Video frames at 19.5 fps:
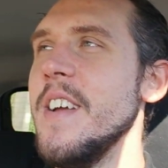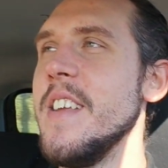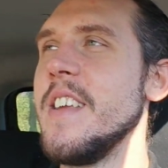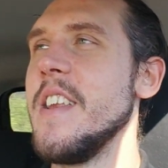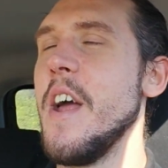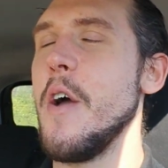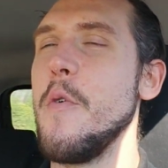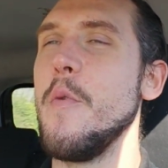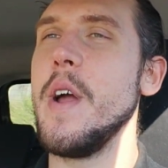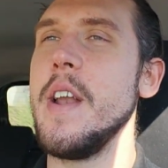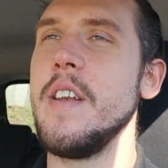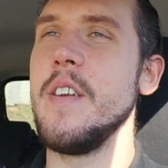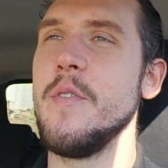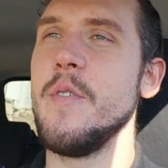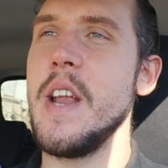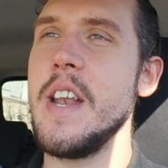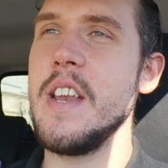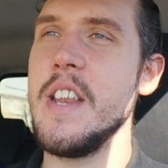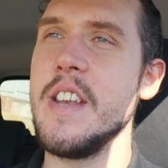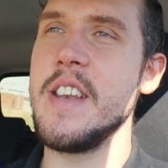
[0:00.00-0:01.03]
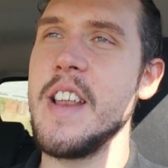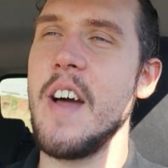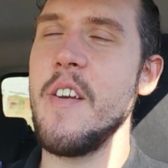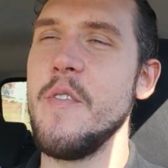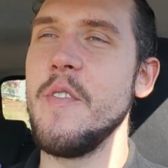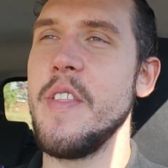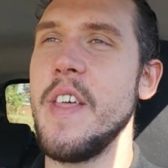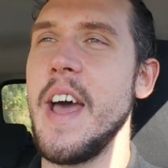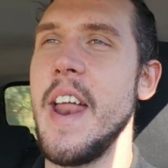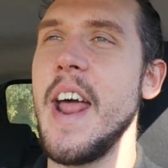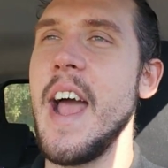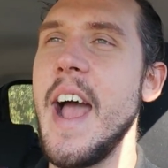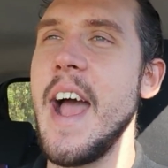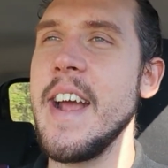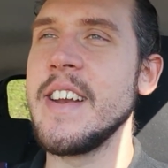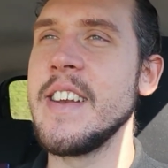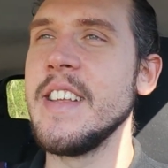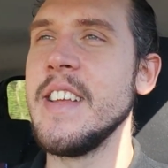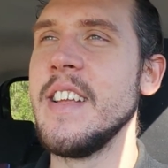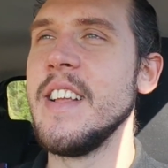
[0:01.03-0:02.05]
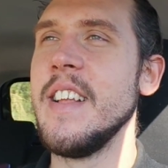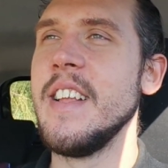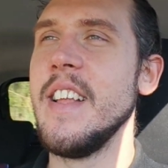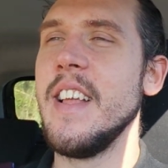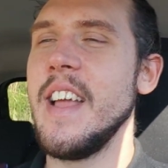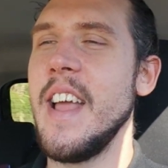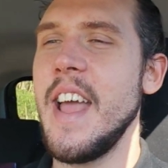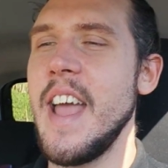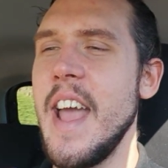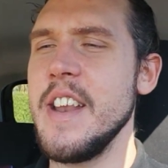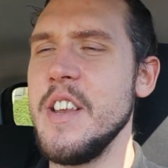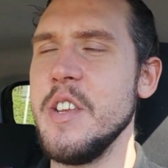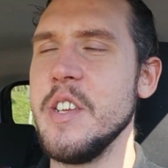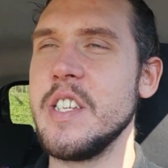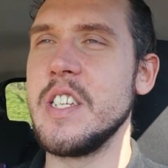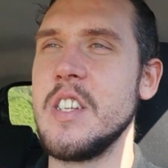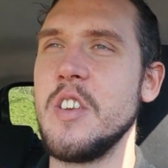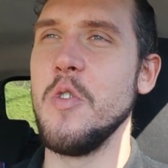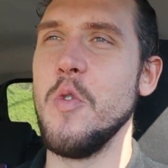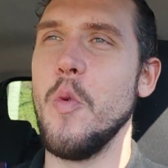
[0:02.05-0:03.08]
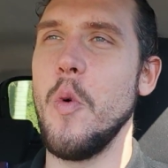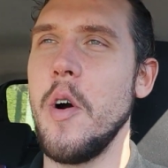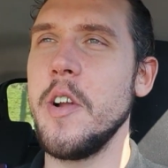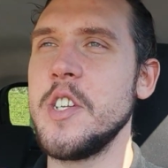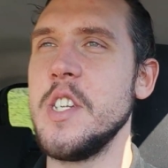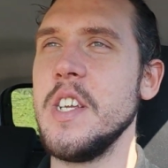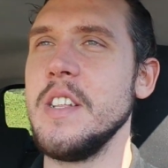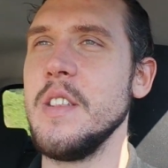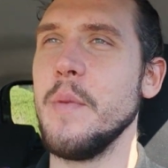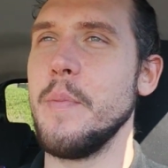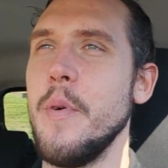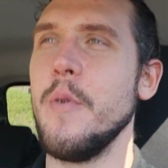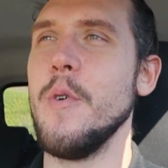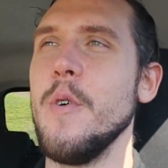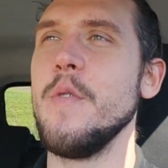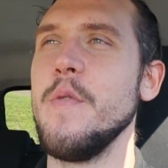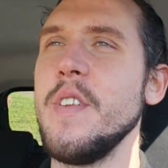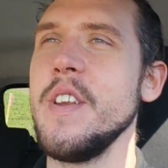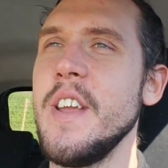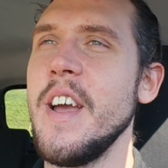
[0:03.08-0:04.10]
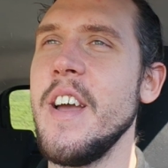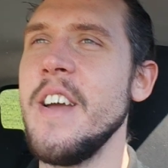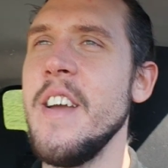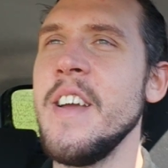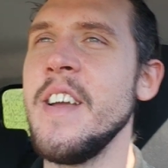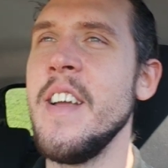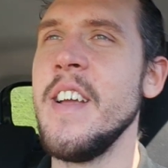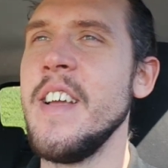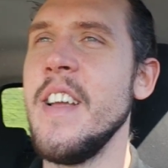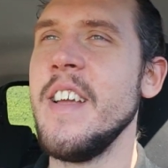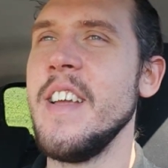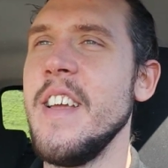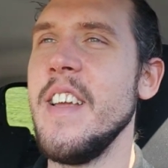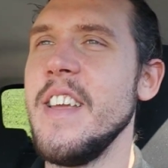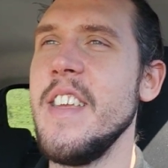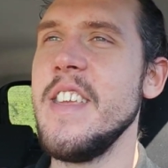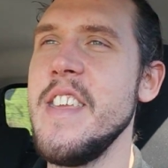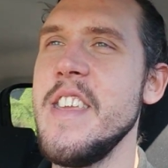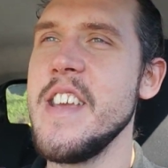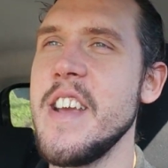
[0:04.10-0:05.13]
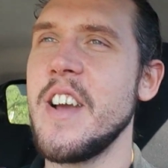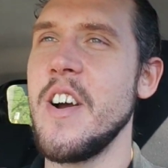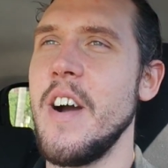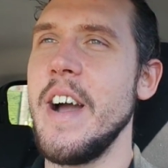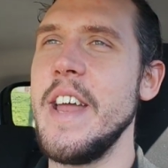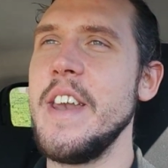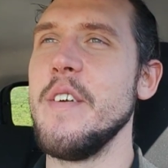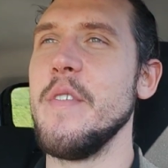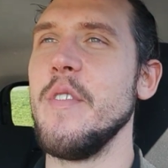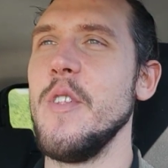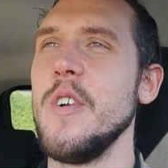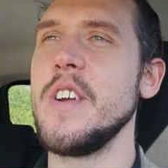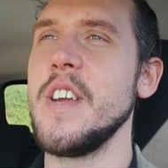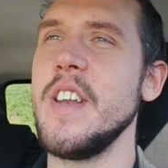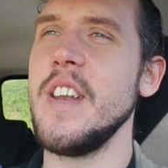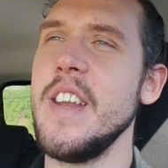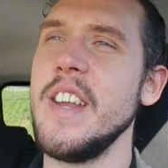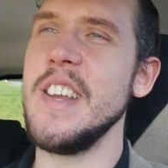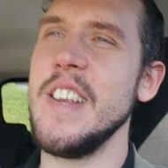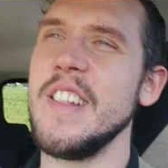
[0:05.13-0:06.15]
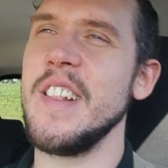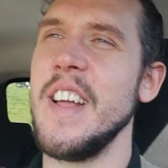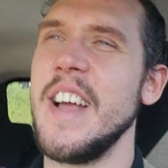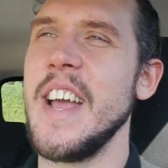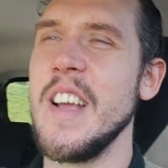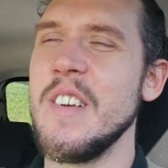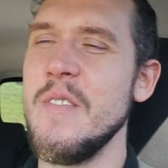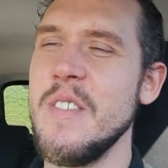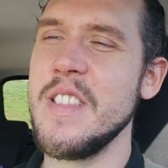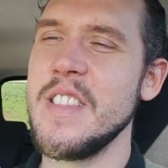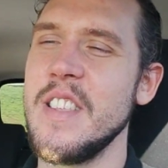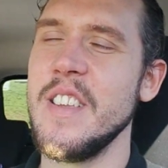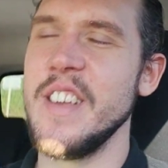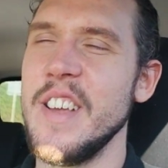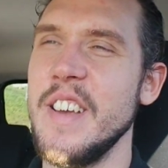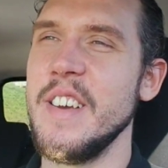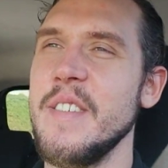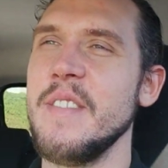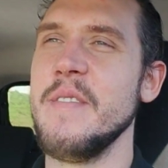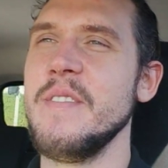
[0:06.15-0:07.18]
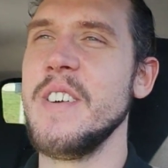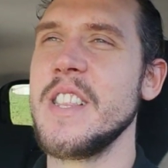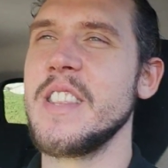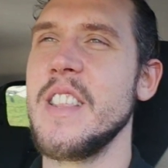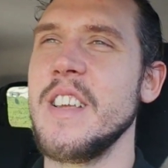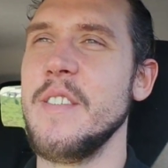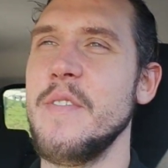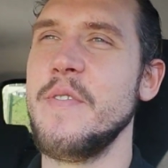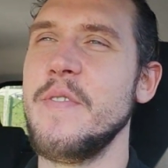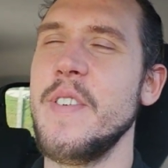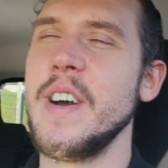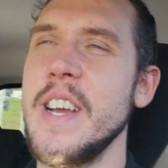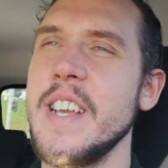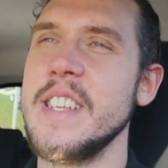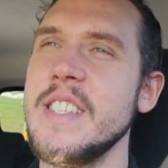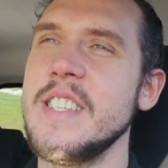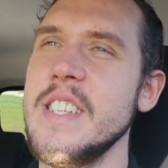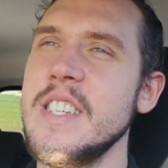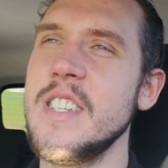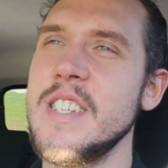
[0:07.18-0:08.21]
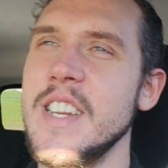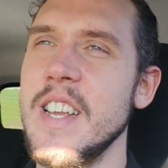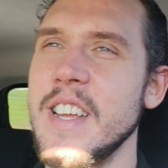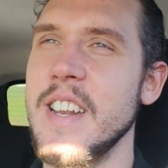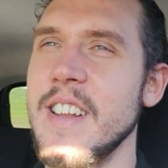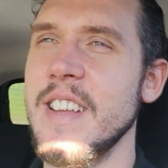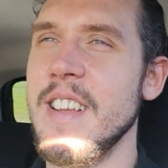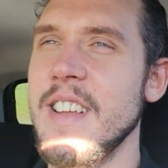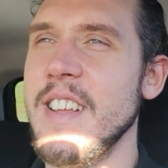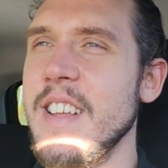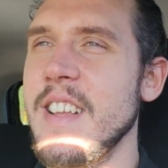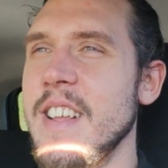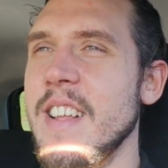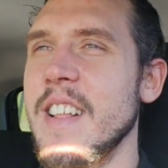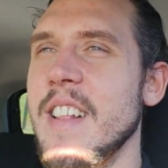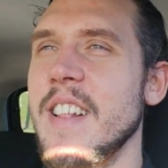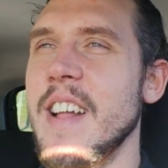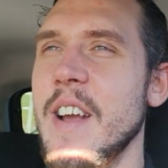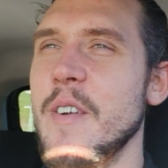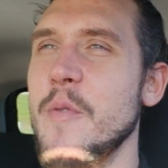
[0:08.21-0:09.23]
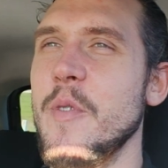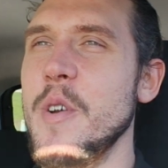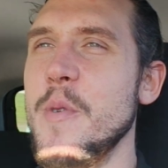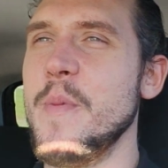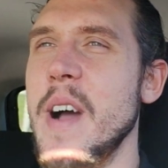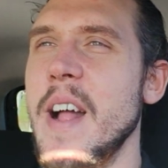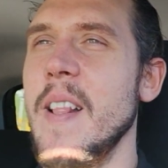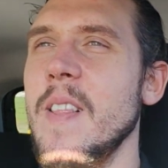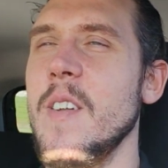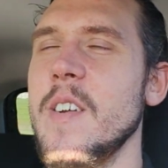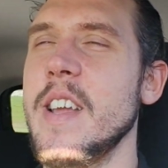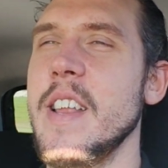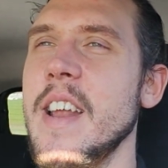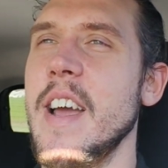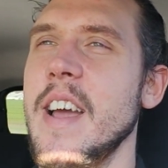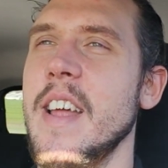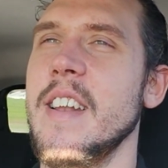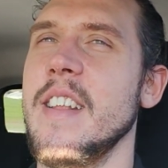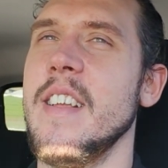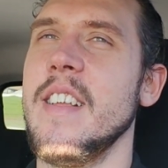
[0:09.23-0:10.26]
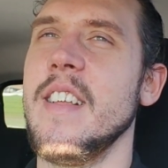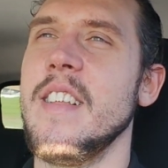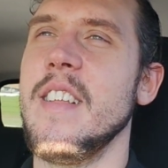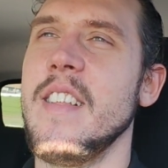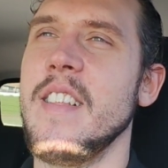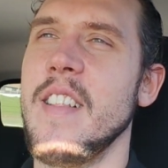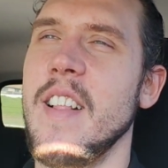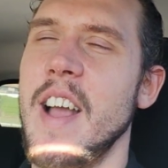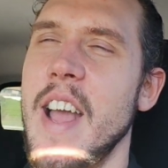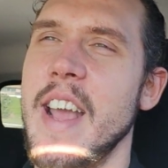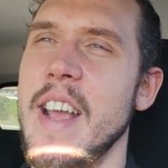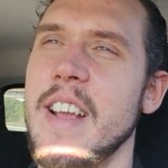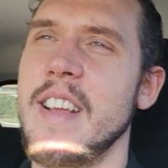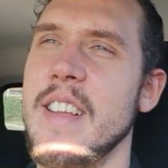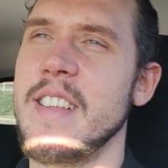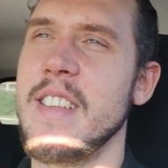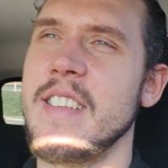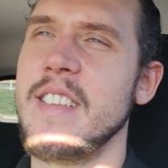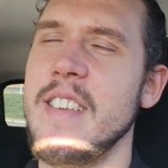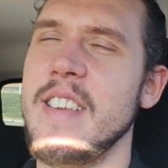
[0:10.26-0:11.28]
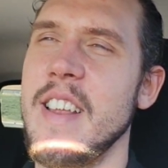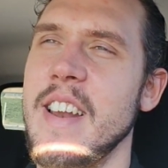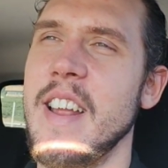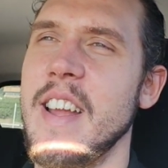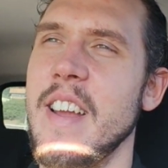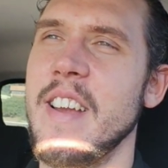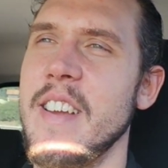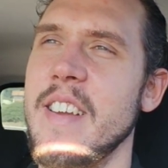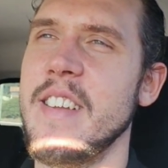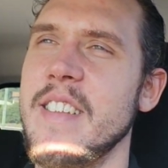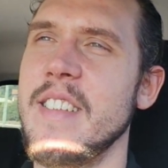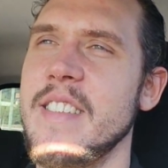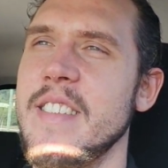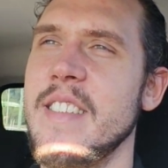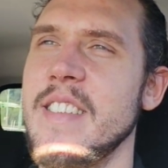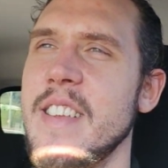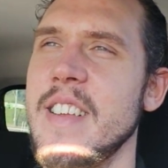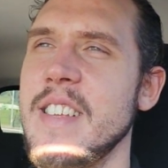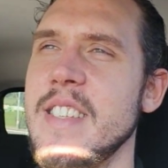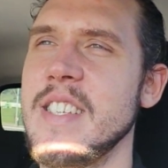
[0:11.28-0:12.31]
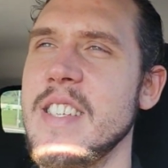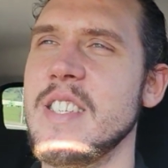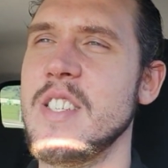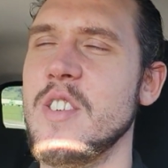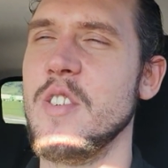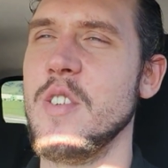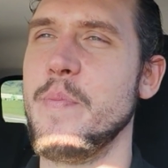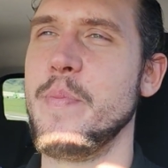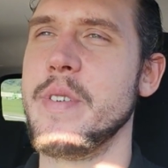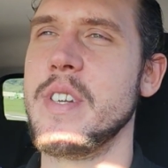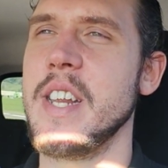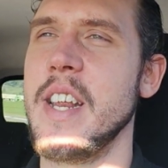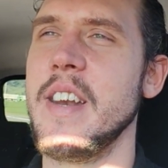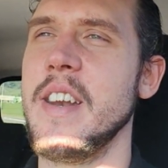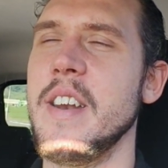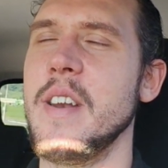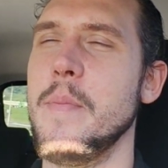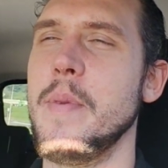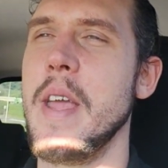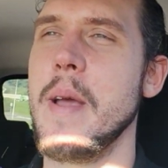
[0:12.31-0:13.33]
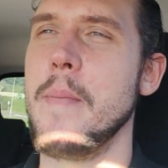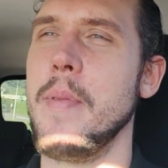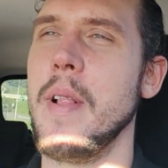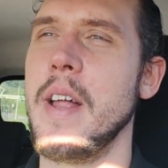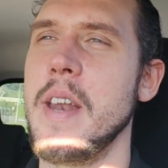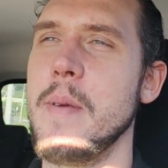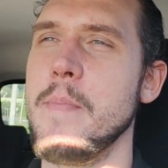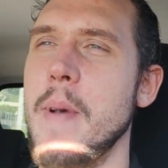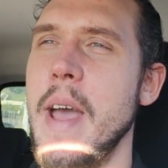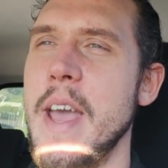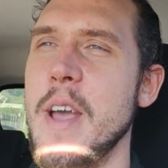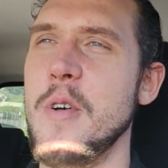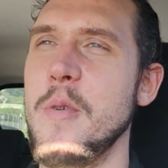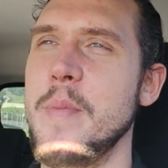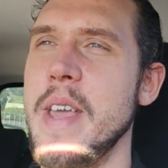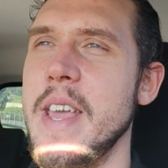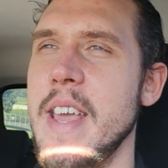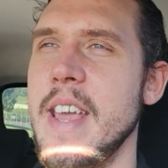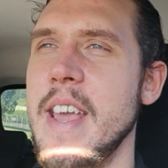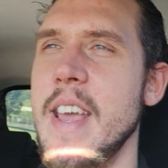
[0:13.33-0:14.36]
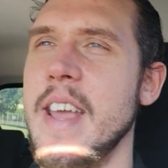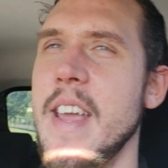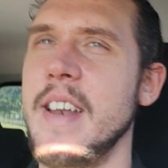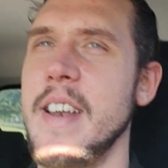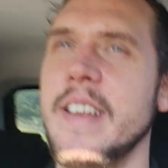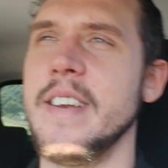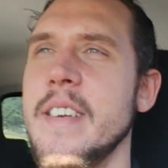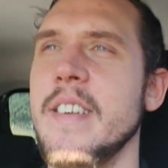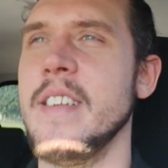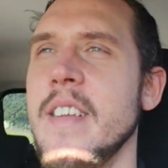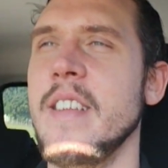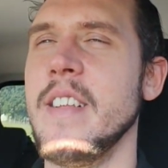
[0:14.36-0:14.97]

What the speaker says: you know, when you're done with that act and you're still watching the porn video, you kind of look at it and you're like, what the fuck is this shit? Like, what am I looking at? Like, you know, there's this dude pretending to be a bloody mailman, and